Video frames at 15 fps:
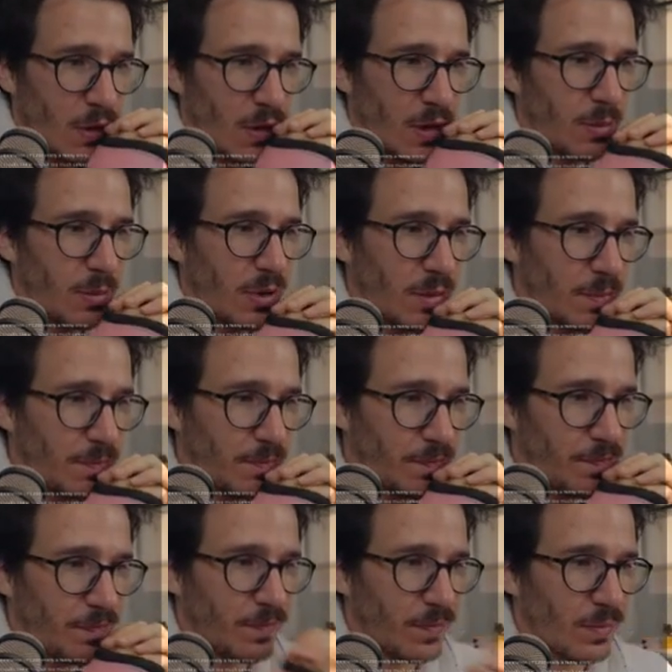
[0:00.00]
Come on.
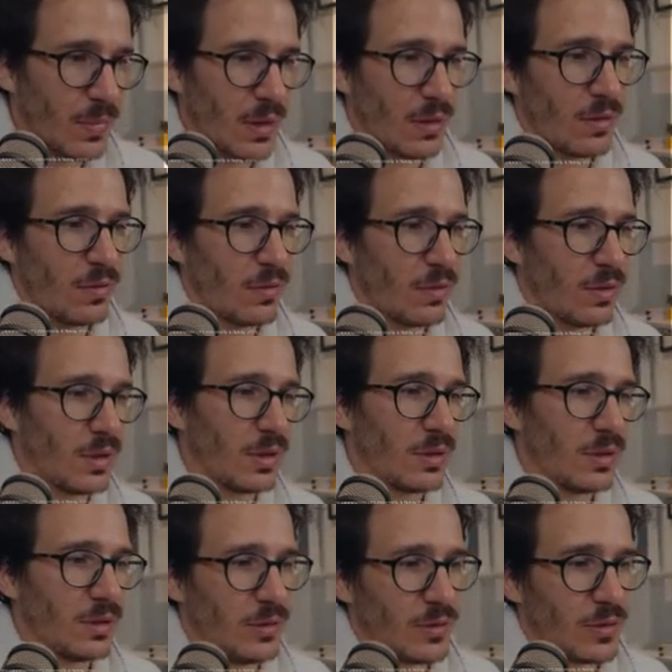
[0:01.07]

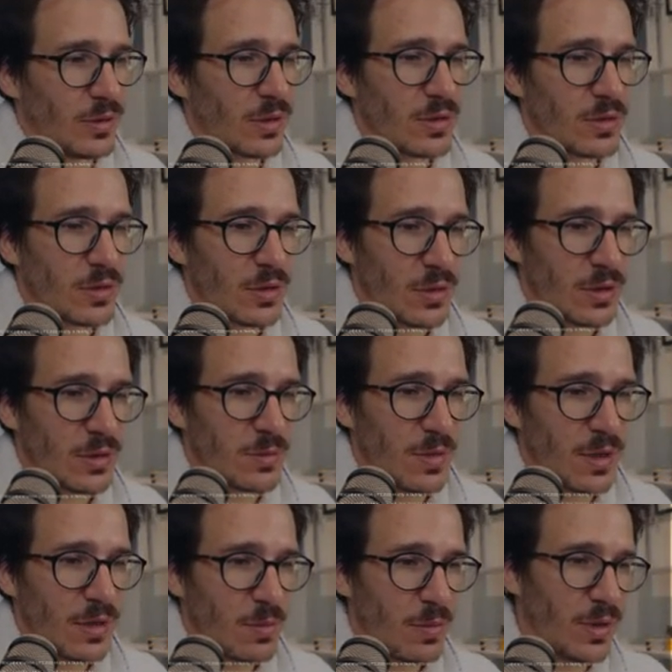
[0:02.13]
You're not installing as
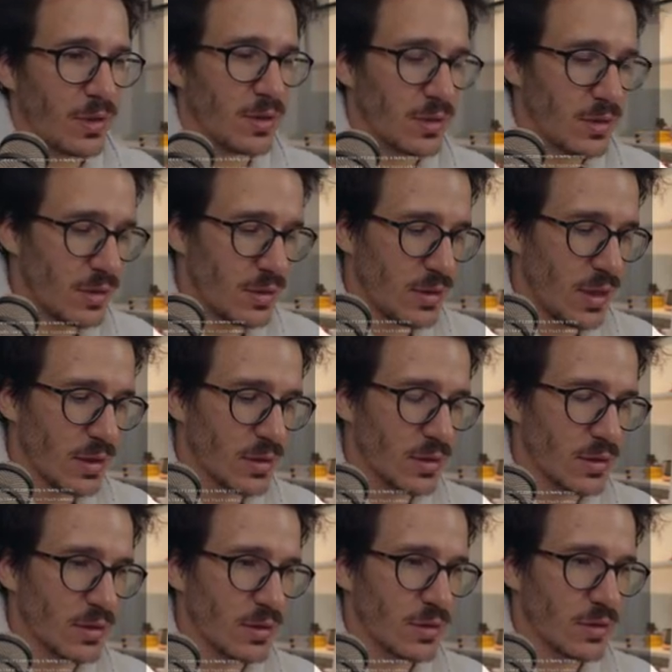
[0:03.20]
many dependencies,
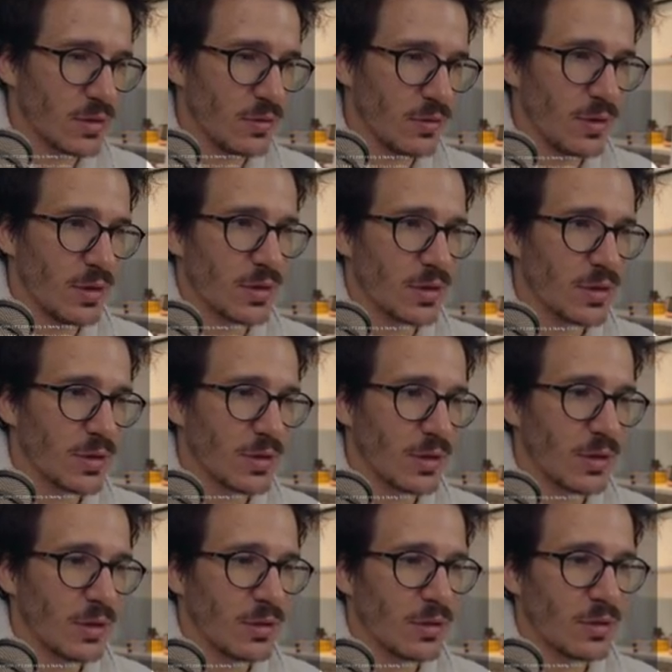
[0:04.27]
yes. So yarn
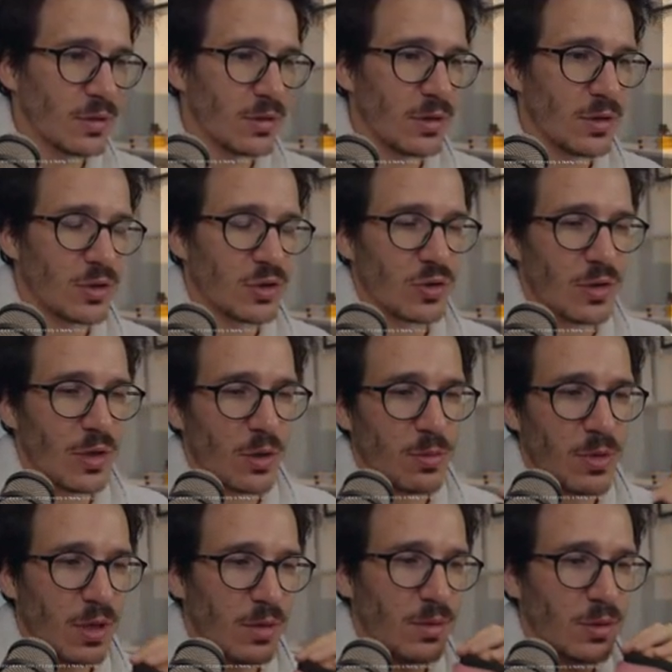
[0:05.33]
start, it should now
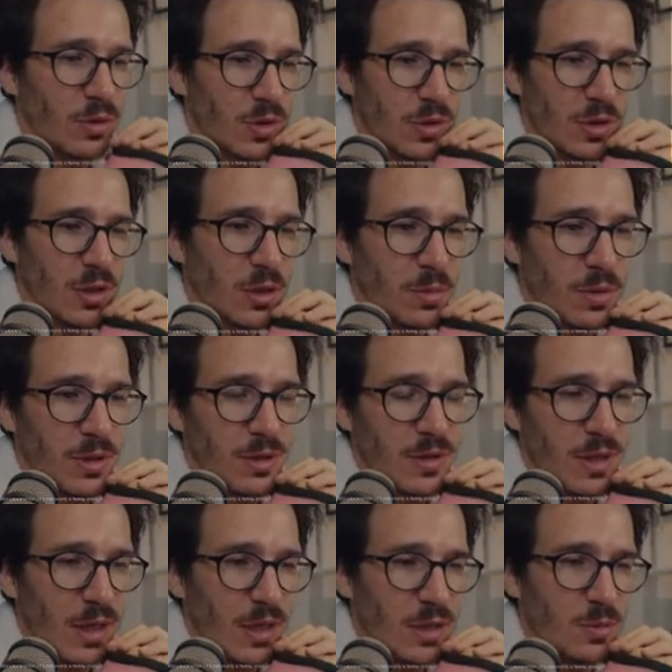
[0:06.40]
be able to start because
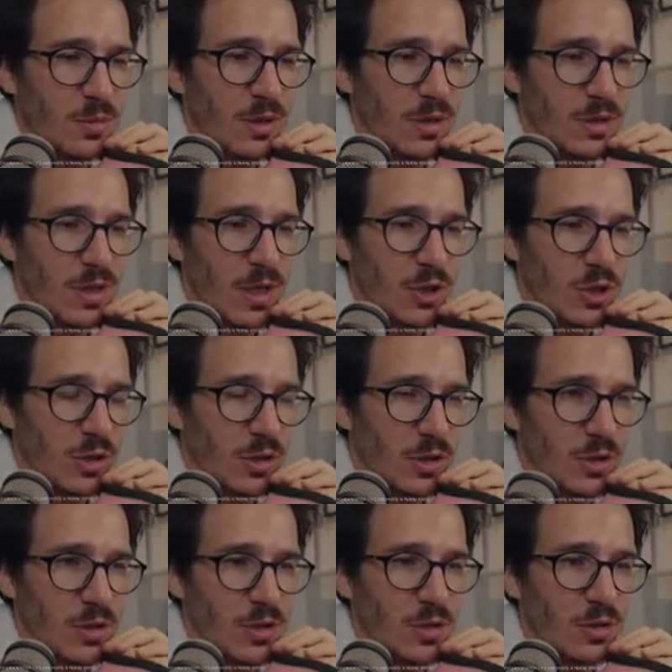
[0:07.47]
Gatsby is actually
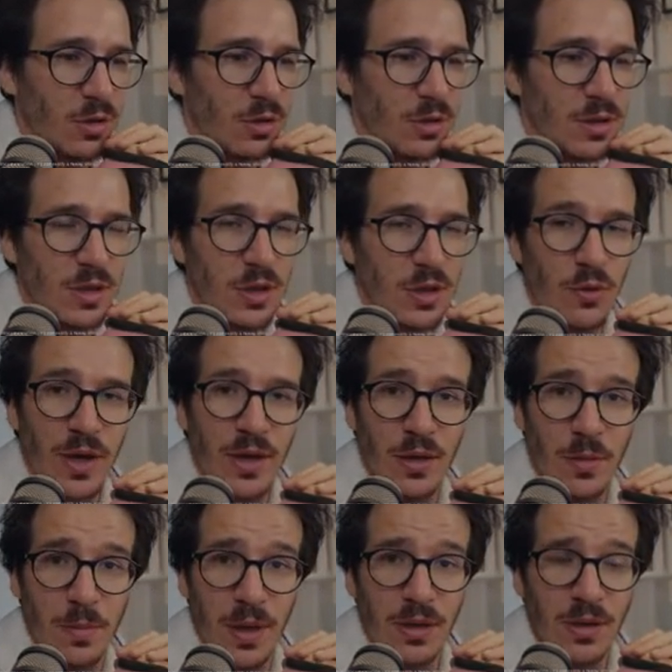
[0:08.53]
installed as a direct
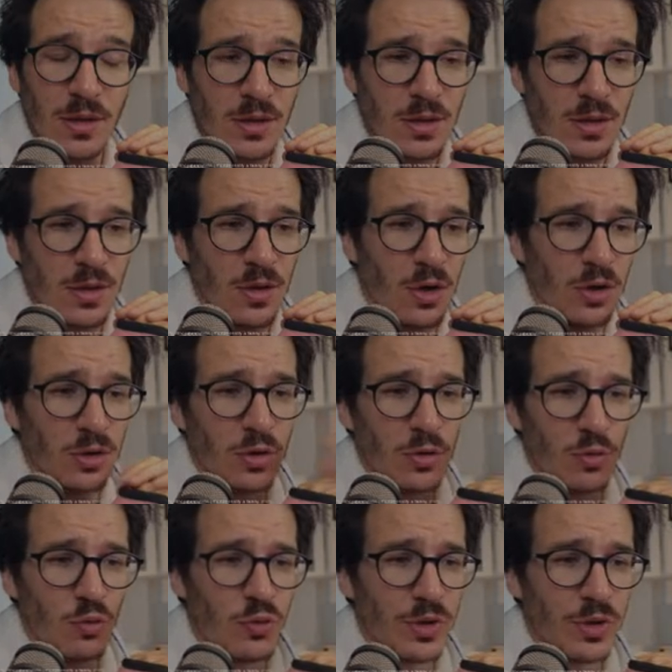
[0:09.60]
dependency, not
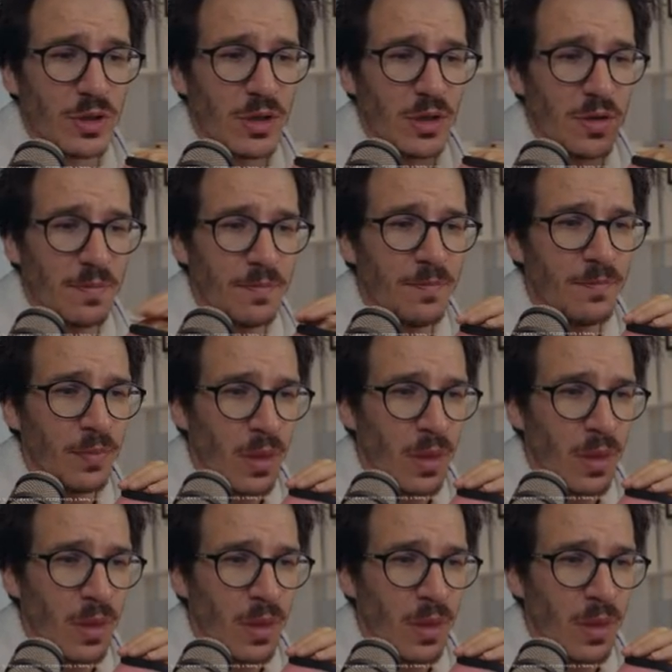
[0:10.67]
through a team.